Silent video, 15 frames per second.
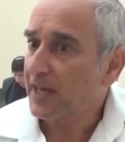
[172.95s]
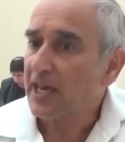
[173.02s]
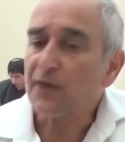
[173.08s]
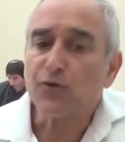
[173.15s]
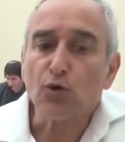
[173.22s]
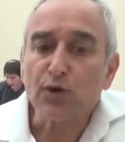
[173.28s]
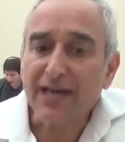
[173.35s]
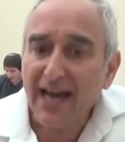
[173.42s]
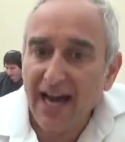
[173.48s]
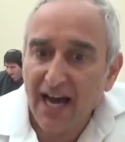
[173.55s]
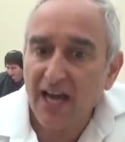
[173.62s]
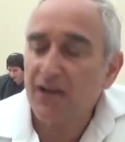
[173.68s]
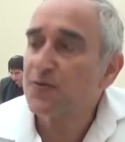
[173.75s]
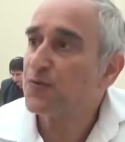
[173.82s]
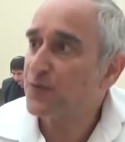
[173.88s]
If you
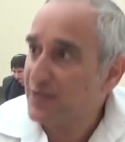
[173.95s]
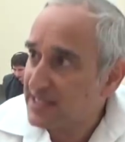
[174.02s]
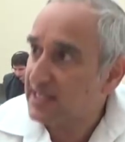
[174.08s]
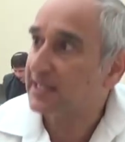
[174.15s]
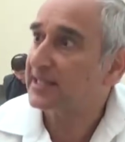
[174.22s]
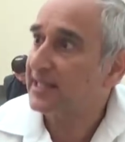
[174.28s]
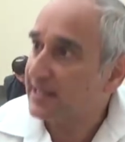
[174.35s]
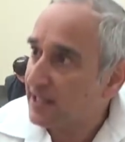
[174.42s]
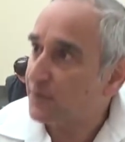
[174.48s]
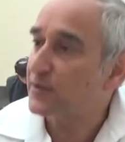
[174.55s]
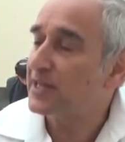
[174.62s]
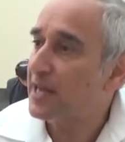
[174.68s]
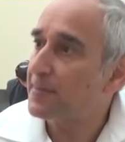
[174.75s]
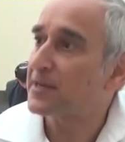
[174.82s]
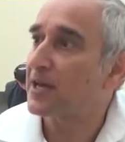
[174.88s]
can't physically live in
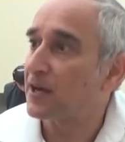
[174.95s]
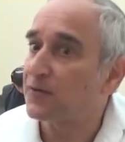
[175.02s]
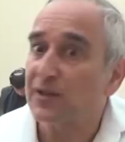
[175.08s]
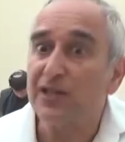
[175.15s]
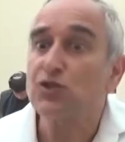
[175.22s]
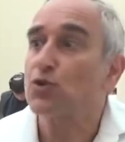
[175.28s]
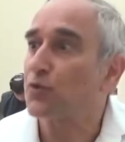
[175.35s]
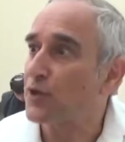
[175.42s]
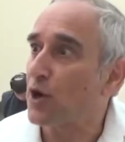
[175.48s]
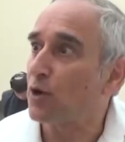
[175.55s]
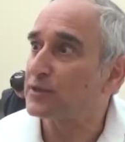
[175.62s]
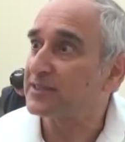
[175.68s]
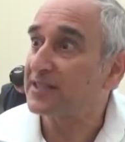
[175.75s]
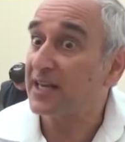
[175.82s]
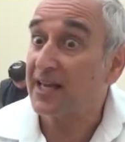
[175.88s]
the Yemenite village or the
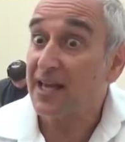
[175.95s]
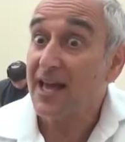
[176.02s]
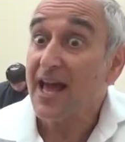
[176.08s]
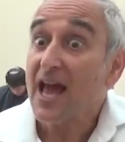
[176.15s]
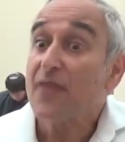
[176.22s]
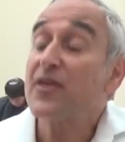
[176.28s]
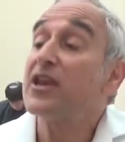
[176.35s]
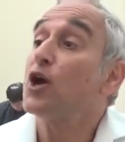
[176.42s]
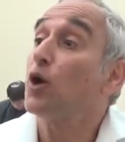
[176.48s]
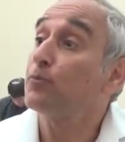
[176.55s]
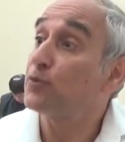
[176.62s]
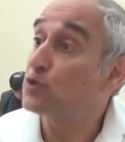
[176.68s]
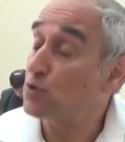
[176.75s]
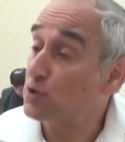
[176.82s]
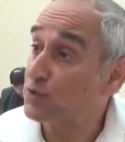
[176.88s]
old city, then help
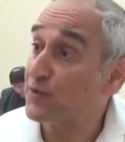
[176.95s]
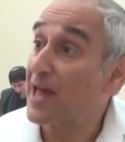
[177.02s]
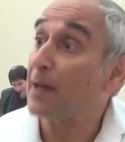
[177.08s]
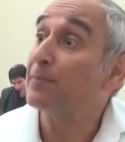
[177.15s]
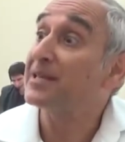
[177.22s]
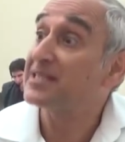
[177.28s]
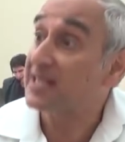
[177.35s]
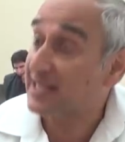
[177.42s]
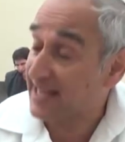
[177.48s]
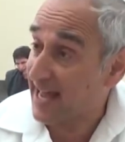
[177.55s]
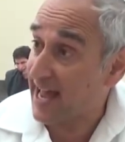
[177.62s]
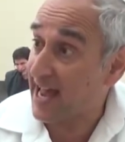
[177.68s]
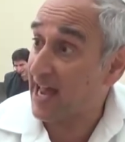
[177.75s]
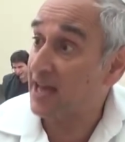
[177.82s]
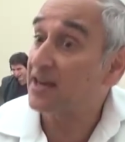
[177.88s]
the Jewish families that
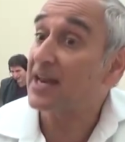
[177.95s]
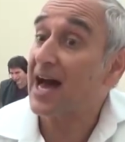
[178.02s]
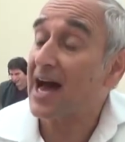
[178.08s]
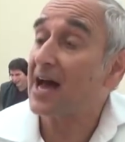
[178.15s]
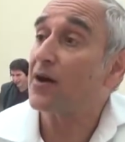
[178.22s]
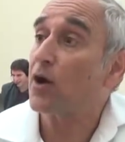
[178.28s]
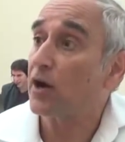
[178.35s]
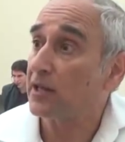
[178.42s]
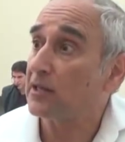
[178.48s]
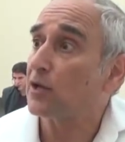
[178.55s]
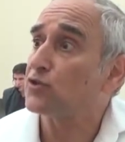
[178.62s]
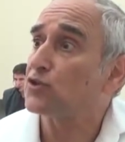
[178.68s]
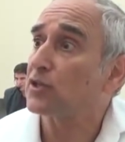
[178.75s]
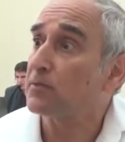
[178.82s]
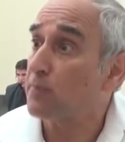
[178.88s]
can and are
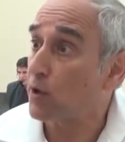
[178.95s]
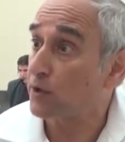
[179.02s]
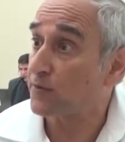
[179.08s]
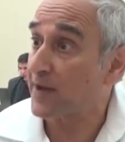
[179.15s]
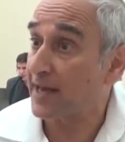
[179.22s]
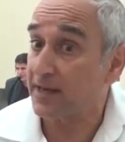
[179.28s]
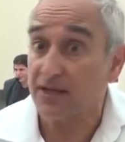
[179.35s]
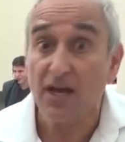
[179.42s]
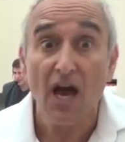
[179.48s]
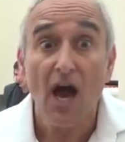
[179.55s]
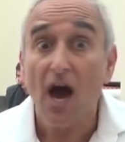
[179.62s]
ideologically motivated.